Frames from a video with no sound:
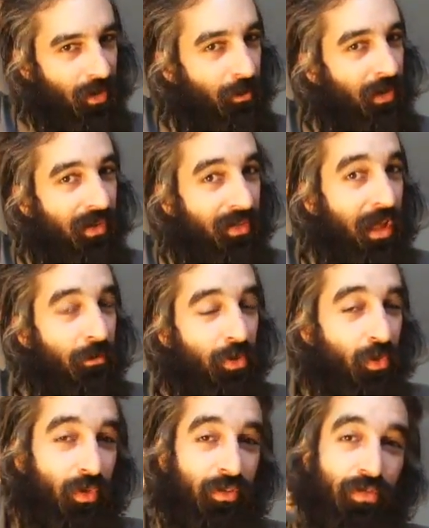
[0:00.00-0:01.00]
but a lot of
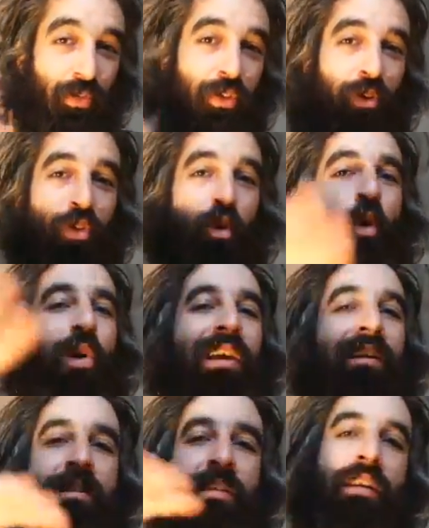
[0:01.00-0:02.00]
peripheral
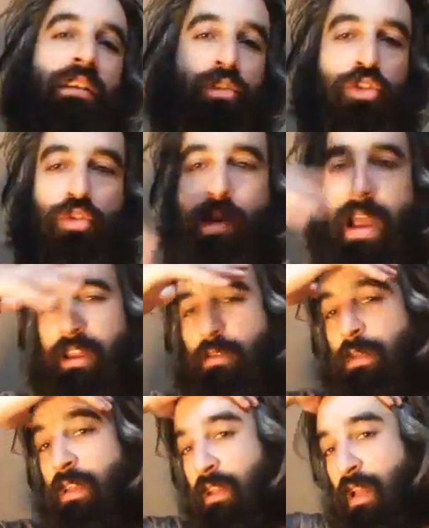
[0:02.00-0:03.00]
noise can distract
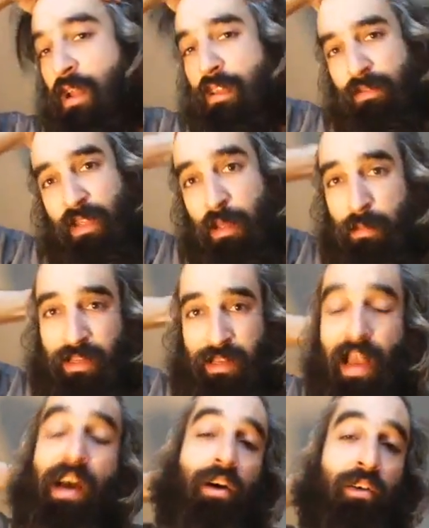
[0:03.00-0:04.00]
me and kind of even get me
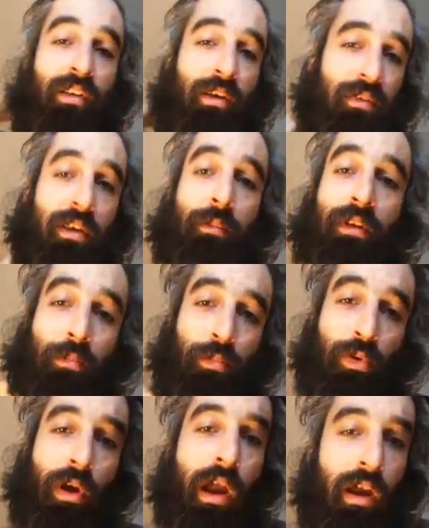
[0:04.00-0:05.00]
down. Even get me
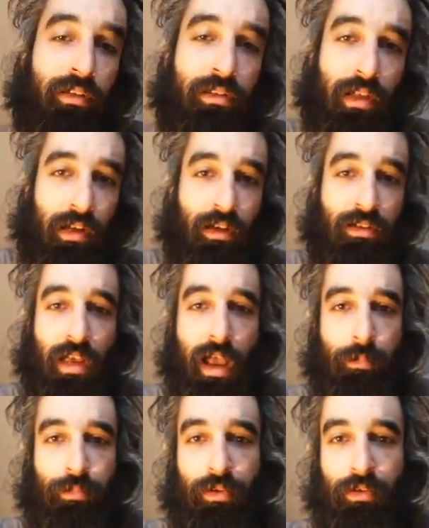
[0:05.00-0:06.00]
depressed. That does
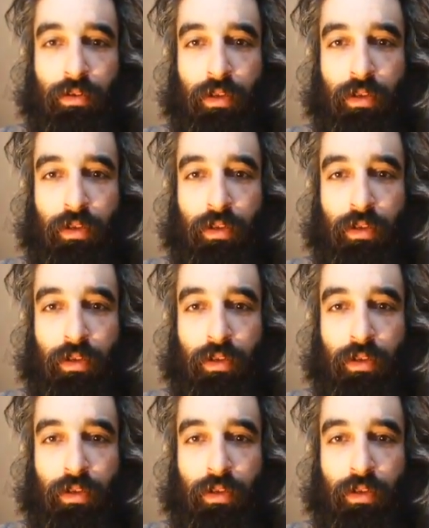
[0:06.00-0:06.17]
happen.